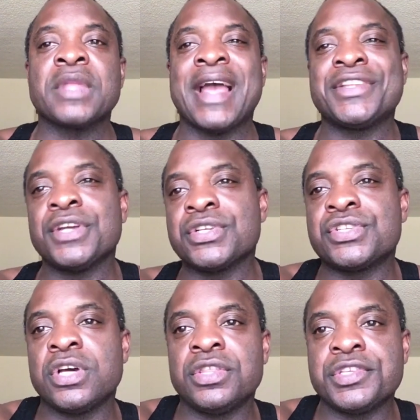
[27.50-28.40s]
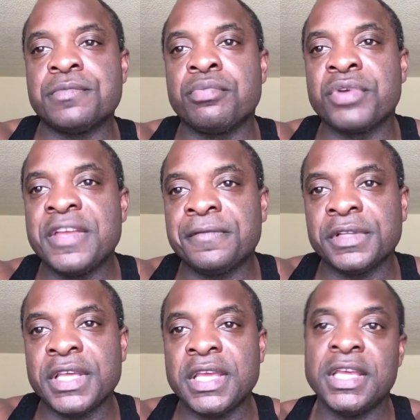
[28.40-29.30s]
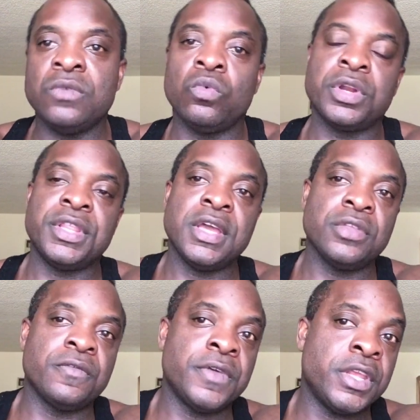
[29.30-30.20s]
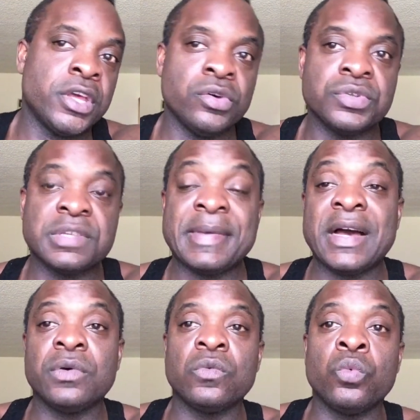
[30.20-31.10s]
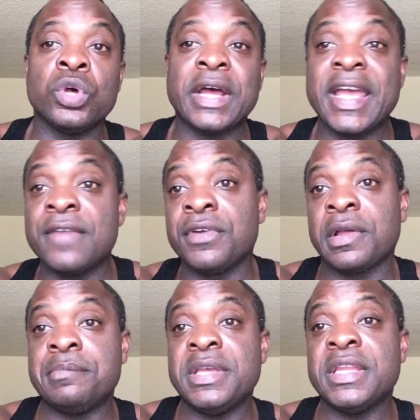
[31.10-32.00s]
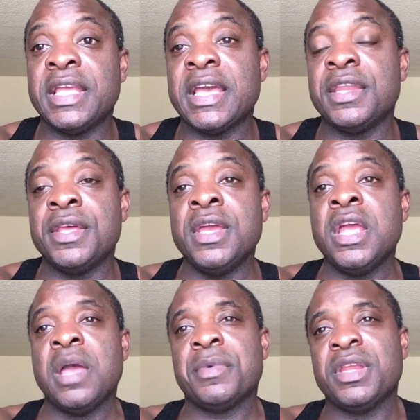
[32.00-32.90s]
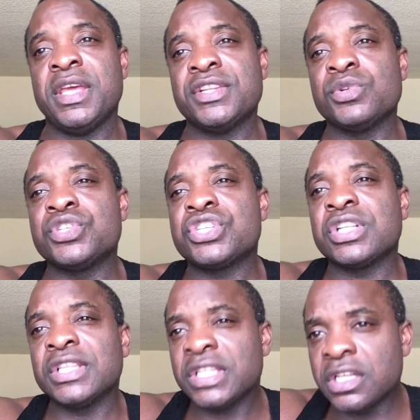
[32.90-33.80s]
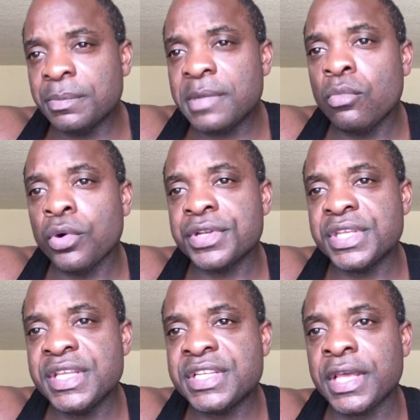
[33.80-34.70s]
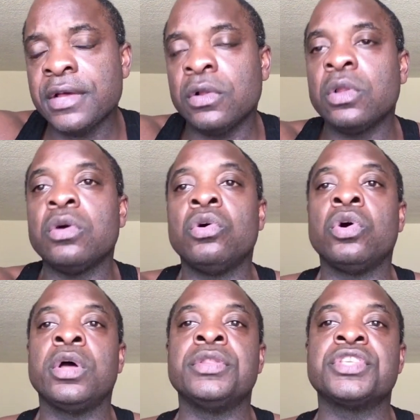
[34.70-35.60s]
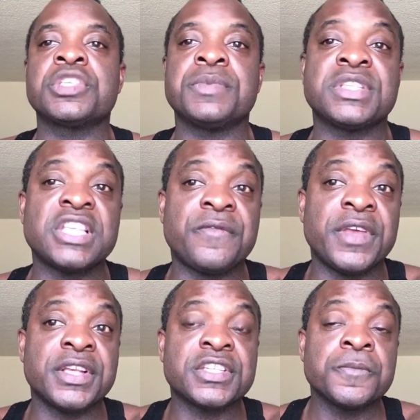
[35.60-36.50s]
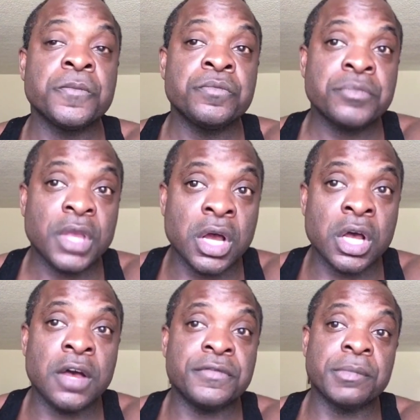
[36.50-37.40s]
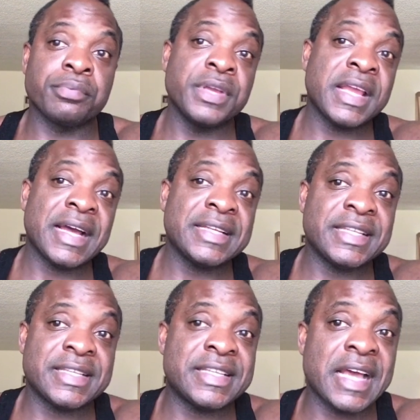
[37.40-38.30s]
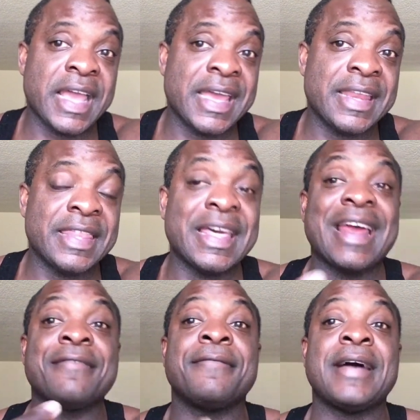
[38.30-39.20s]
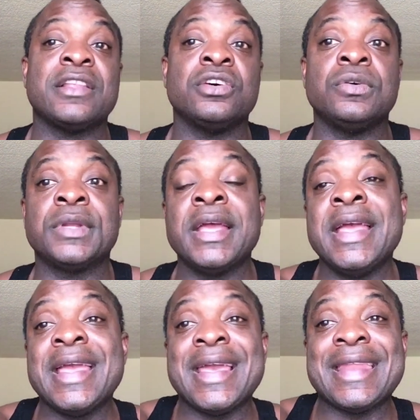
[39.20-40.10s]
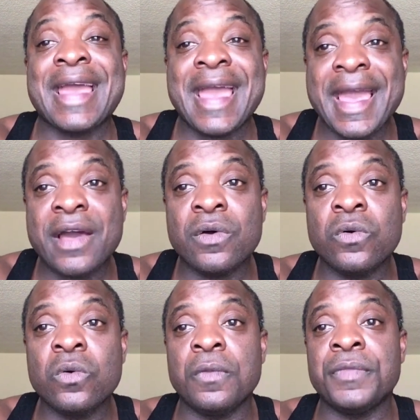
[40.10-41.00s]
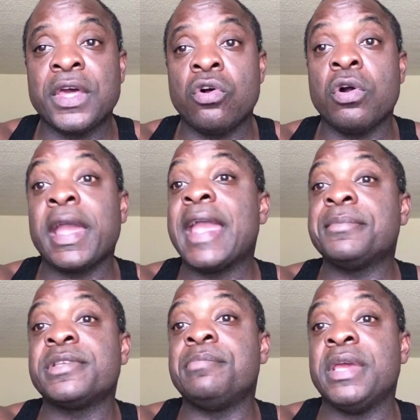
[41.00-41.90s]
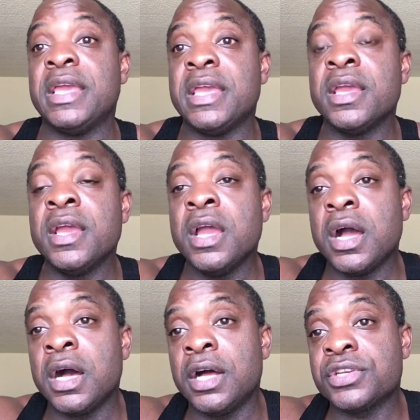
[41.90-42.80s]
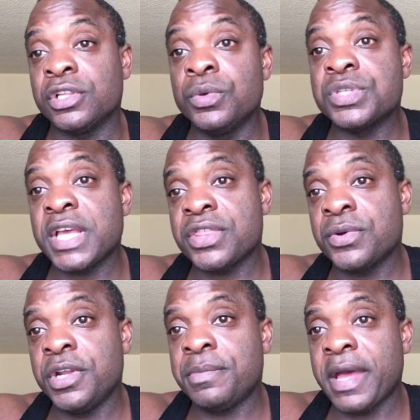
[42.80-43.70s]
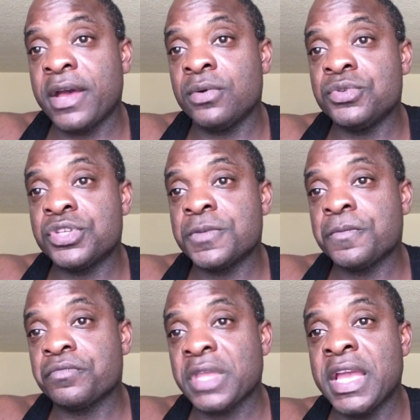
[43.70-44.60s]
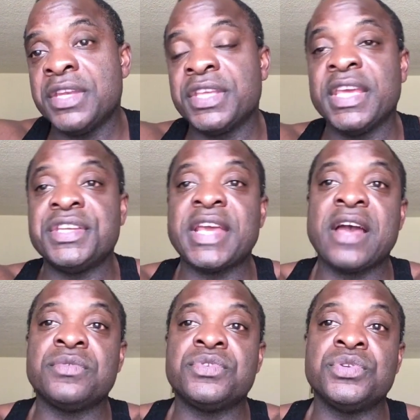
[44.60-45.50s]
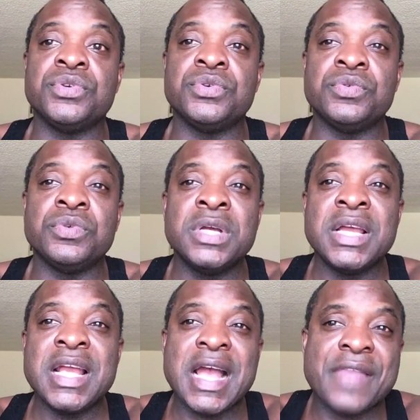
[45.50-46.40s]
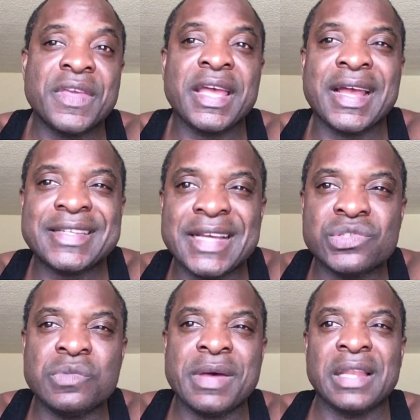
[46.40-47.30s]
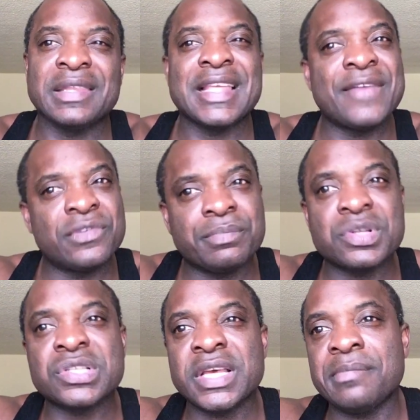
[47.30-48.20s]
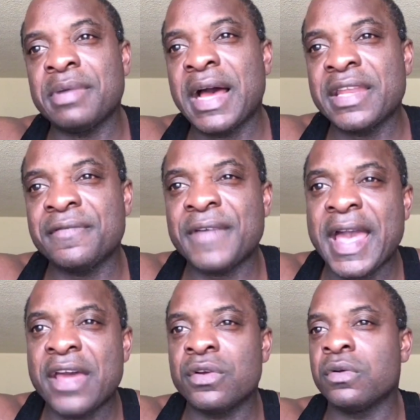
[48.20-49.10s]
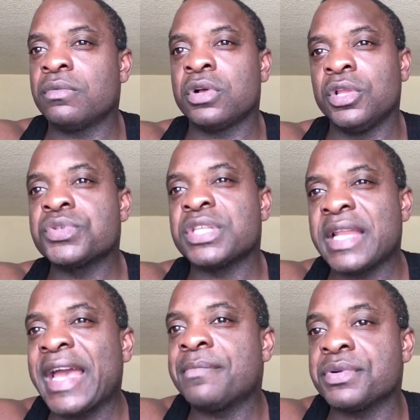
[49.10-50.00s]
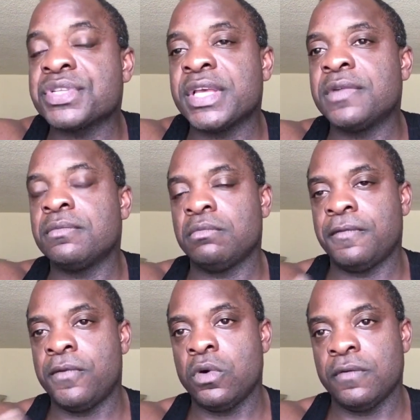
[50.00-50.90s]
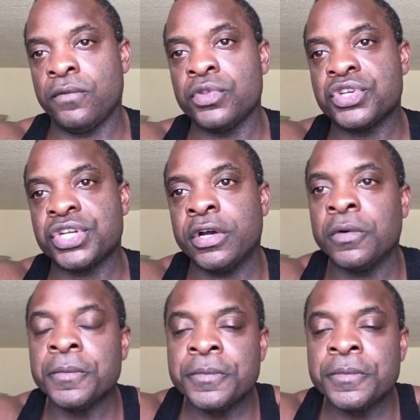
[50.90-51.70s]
I touched on this briefly in one of the other videos about would I ever compete again. I'm going to get into just a little bit more detail on the specifics of the pre-contest diet that I followed and how that all came to be to lose that 30 pounds and to get down to, I think I got down to about 11% body fat or close to 9% for the show.